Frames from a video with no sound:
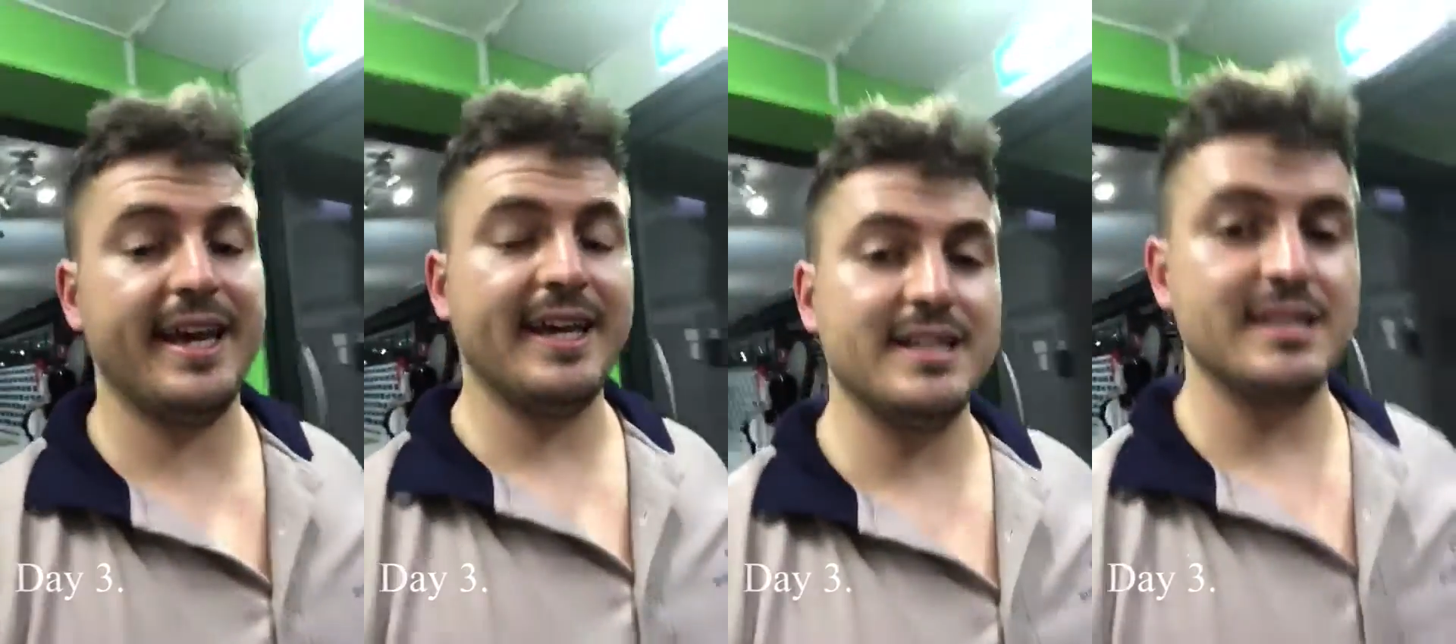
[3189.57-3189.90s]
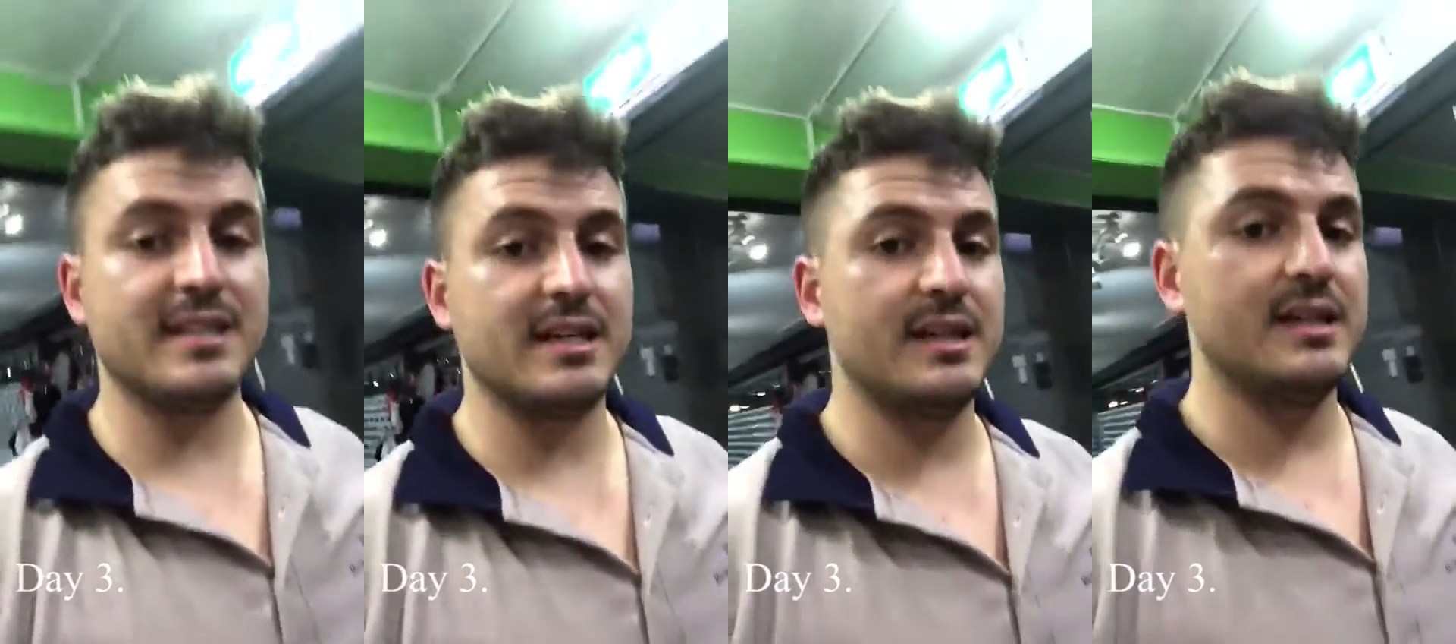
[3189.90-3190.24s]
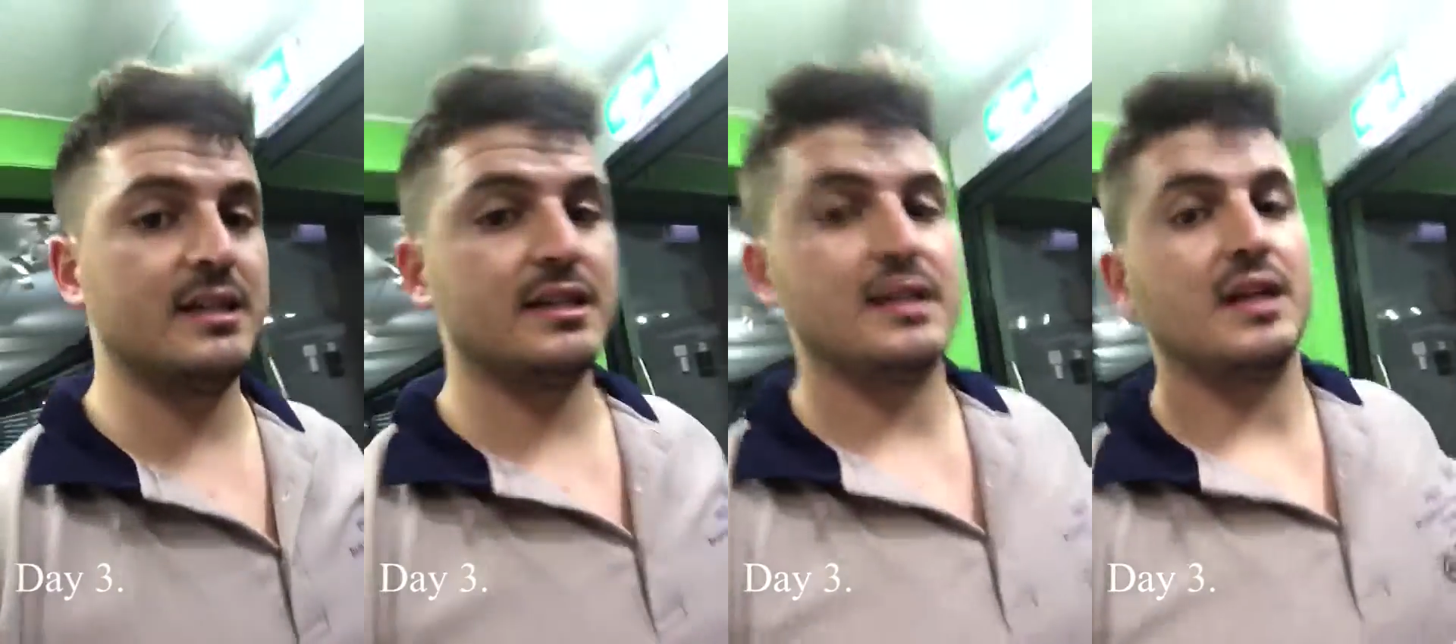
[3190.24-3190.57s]
end
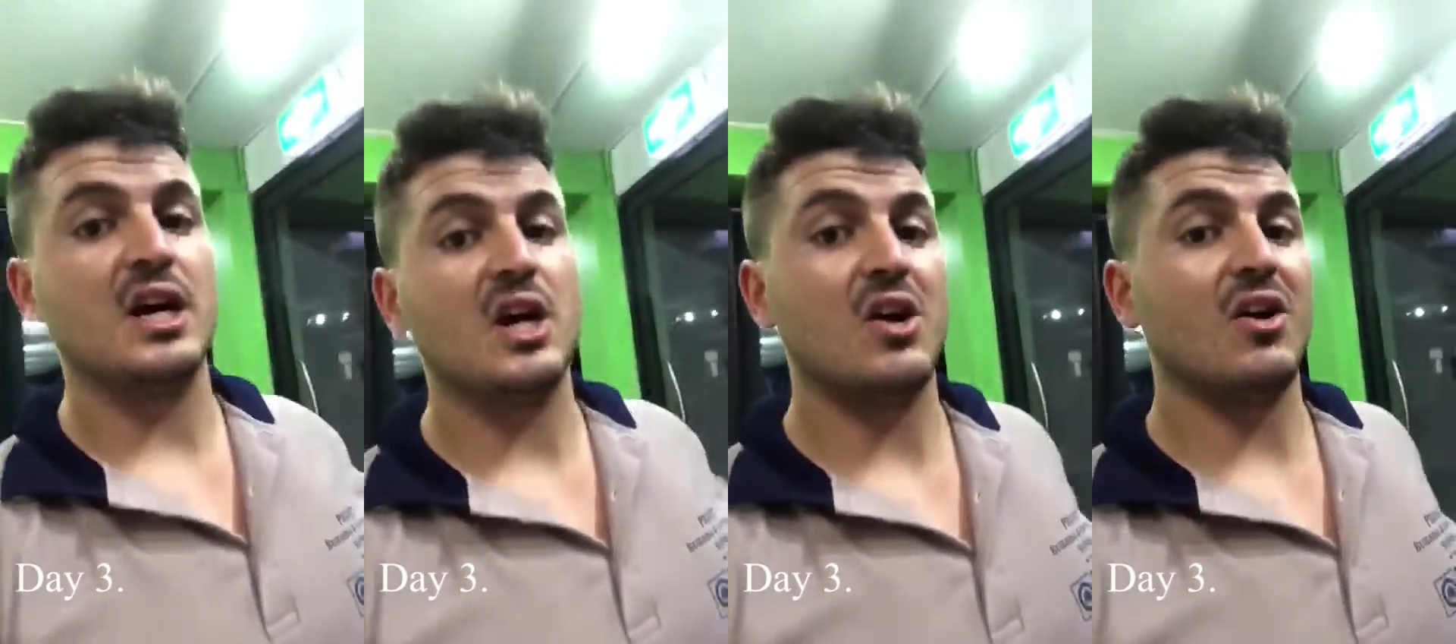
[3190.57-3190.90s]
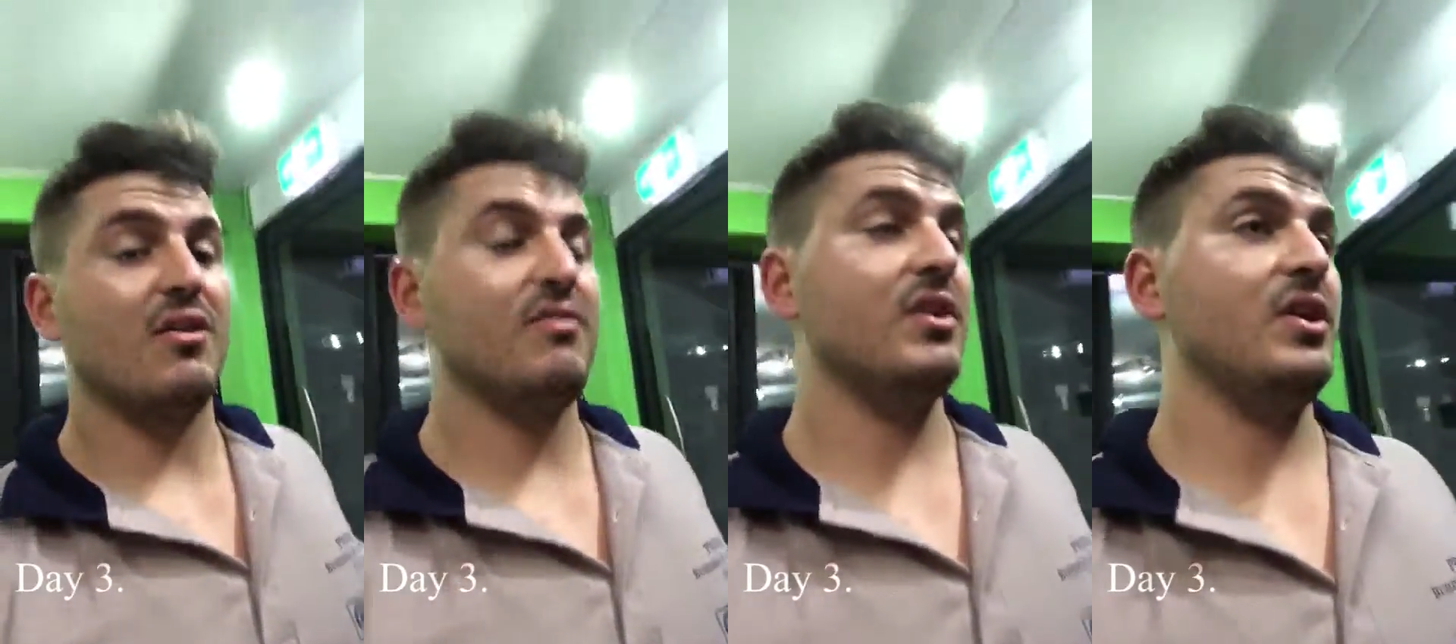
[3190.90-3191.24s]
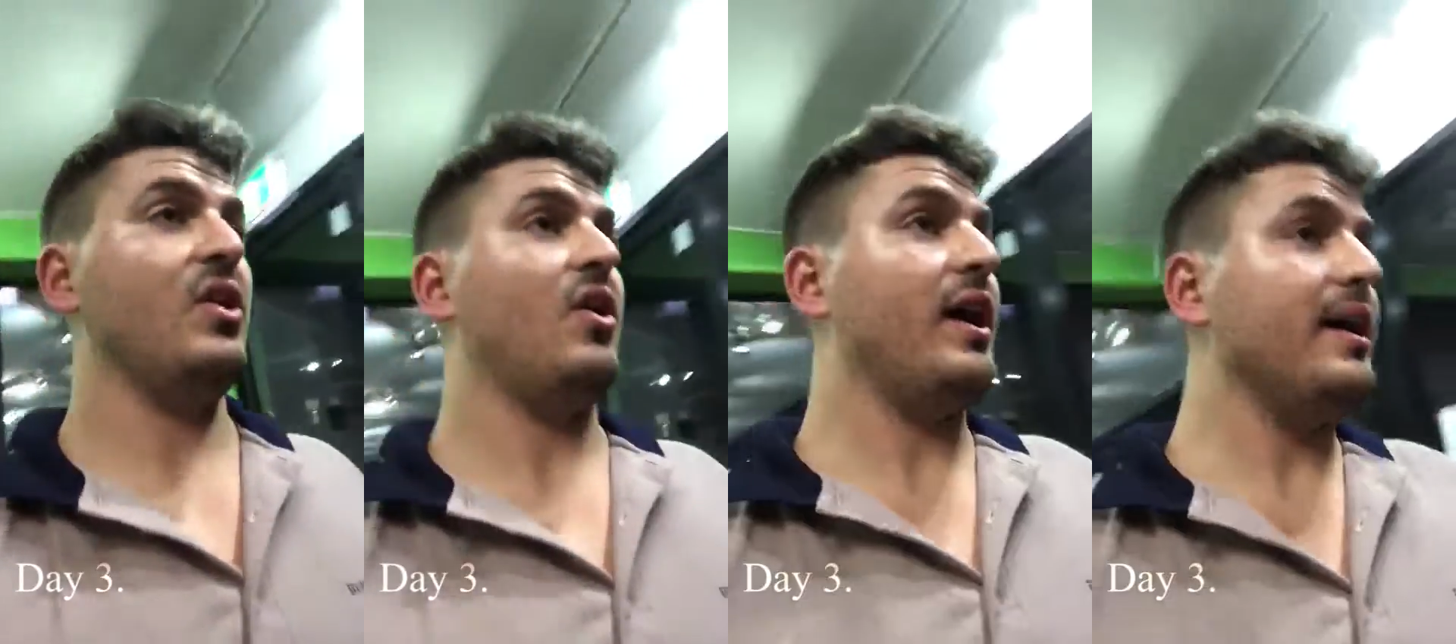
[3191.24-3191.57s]
of the
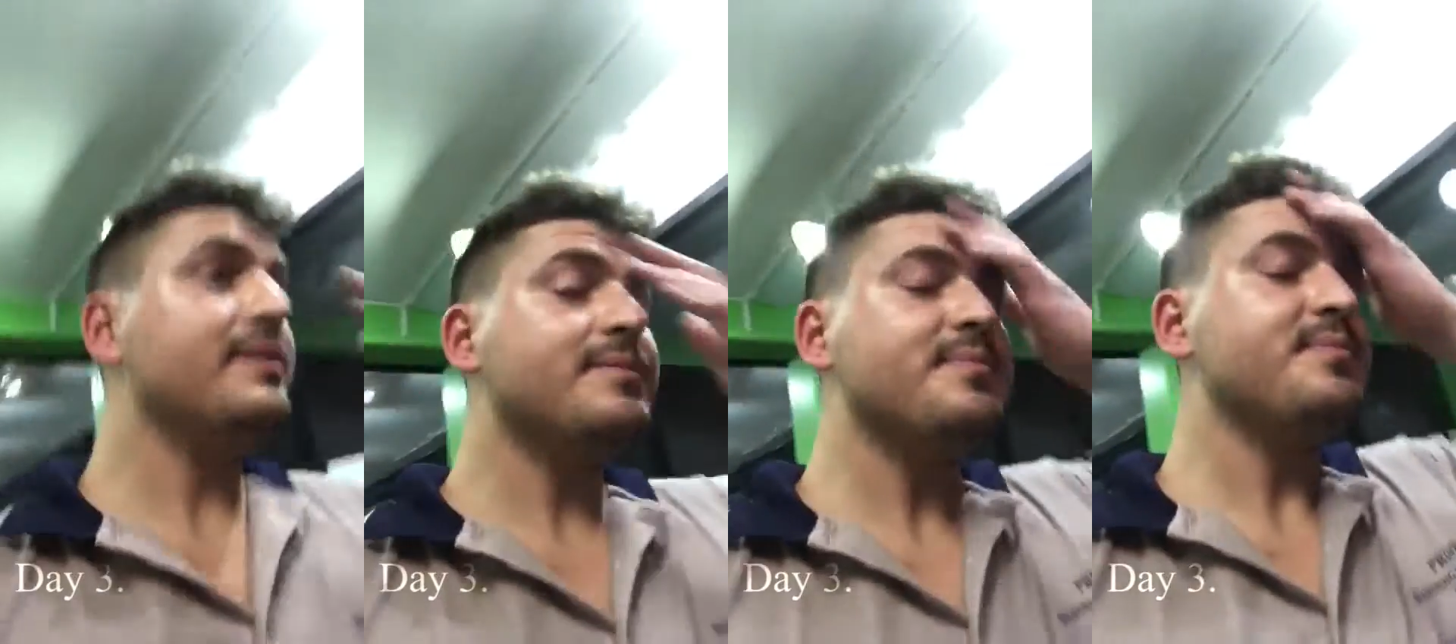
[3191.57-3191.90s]
night.